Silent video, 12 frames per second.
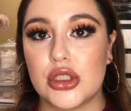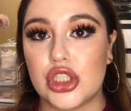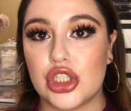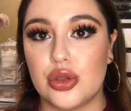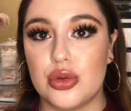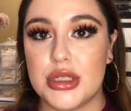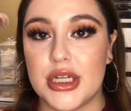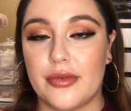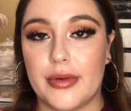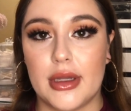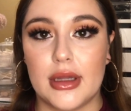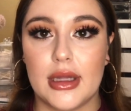2
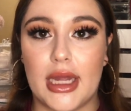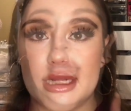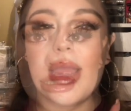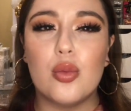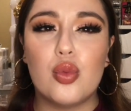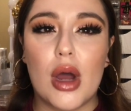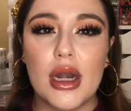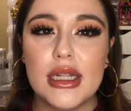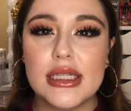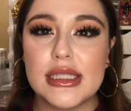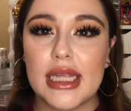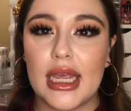different lights. I want to
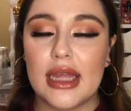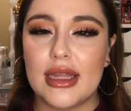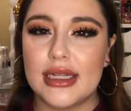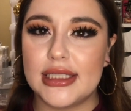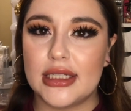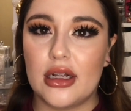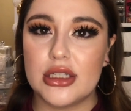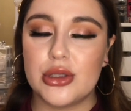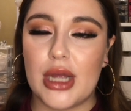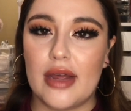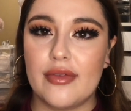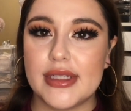say they did also
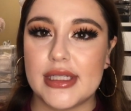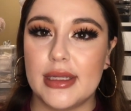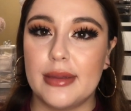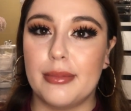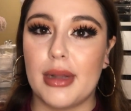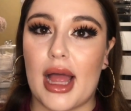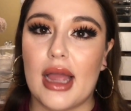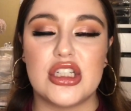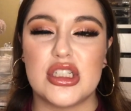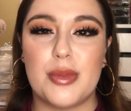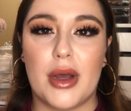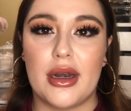have this in black. I
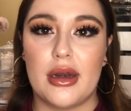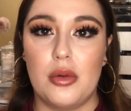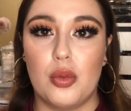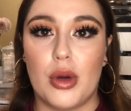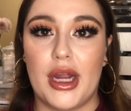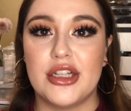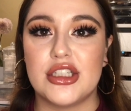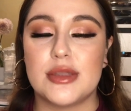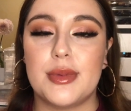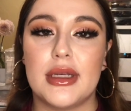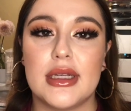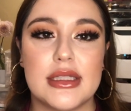just bought it in white
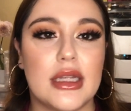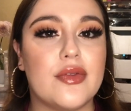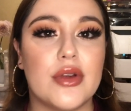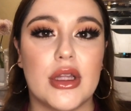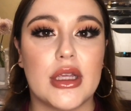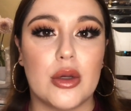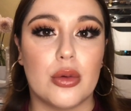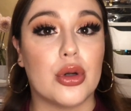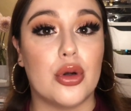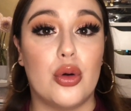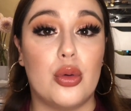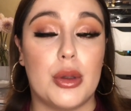just because I feel like it would
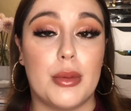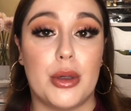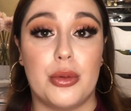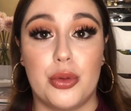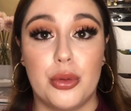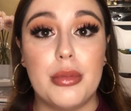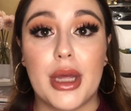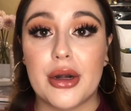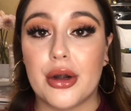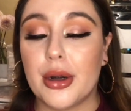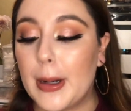go with my room better.